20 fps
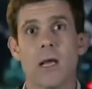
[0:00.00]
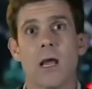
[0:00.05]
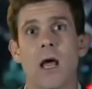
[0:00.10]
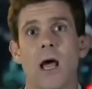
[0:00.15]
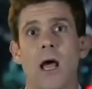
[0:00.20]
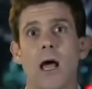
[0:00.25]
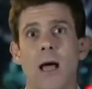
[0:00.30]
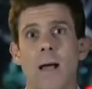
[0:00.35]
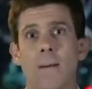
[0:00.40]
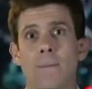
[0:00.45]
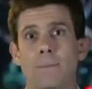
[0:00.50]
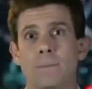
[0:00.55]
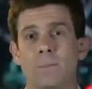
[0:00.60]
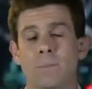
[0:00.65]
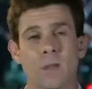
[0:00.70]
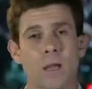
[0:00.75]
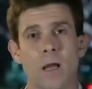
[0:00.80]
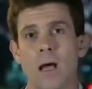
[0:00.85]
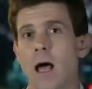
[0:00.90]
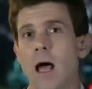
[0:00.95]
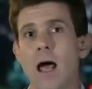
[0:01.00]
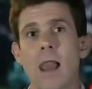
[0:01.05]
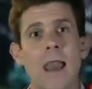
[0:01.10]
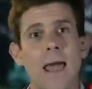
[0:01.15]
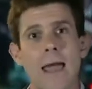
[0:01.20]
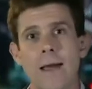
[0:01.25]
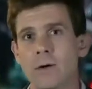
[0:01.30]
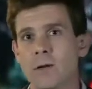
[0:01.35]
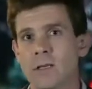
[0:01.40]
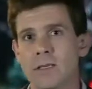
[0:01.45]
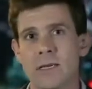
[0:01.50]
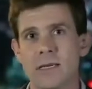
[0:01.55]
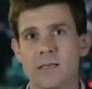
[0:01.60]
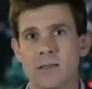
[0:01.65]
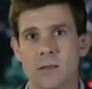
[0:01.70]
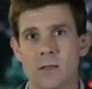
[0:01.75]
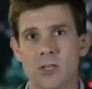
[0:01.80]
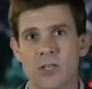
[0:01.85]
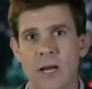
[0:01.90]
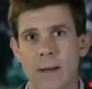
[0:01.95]
allowances
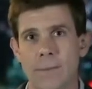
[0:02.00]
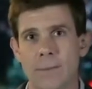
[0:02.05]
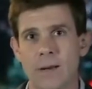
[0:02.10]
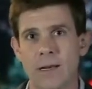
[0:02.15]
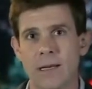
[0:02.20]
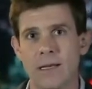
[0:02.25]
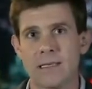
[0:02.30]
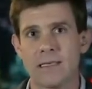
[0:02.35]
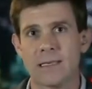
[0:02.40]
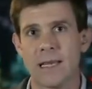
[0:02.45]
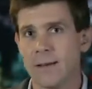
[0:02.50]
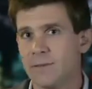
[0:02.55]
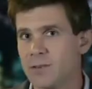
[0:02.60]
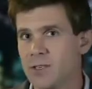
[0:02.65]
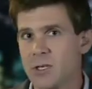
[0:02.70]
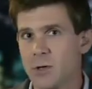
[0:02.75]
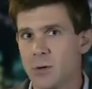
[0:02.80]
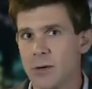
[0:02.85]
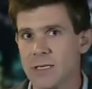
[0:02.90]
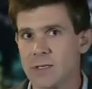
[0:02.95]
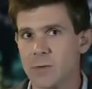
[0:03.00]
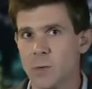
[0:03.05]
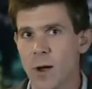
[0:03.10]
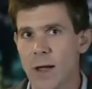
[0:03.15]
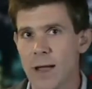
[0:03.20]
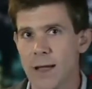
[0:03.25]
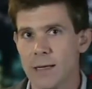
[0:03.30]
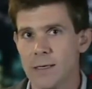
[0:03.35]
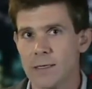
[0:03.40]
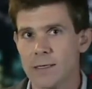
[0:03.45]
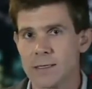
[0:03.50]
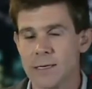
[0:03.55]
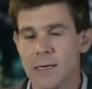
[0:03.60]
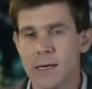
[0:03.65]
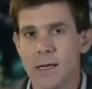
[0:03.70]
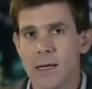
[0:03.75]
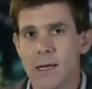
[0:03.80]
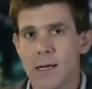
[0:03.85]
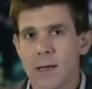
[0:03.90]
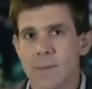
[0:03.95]
that the Japanese gives to its whalers,
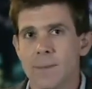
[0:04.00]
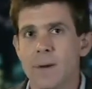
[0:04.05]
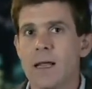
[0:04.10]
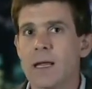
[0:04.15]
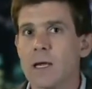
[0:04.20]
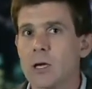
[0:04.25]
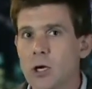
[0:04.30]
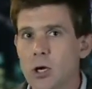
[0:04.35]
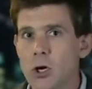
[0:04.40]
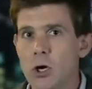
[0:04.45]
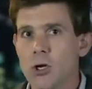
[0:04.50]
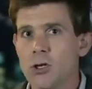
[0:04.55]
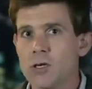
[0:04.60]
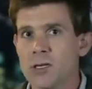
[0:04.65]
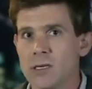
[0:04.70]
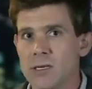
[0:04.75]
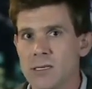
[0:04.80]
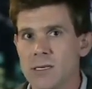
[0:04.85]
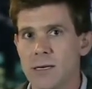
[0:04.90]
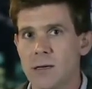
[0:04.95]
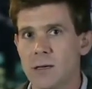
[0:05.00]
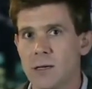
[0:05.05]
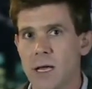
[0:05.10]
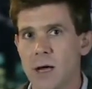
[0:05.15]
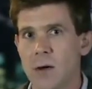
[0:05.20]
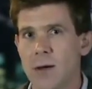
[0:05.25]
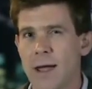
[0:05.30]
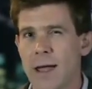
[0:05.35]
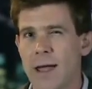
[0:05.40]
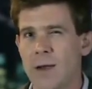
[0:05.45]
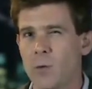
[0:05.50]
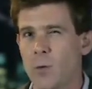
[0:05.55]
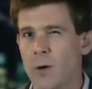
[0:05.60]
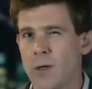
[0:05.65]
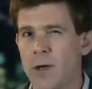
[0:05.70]
but it could still go ahead with